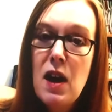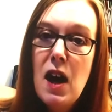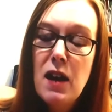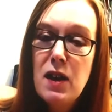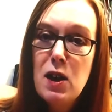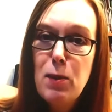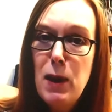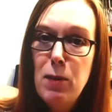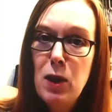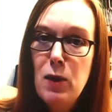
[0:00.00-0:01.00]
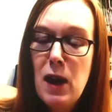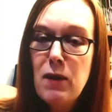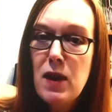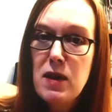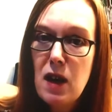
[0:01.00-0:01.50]
And then the people who have
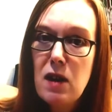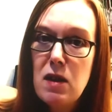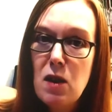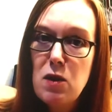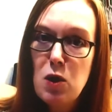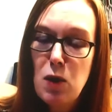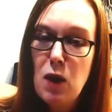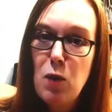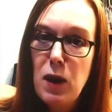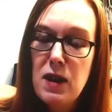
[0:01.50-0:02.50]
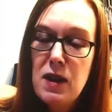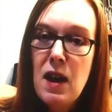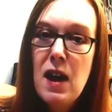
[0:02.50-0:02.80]
their second dose at 12 weeks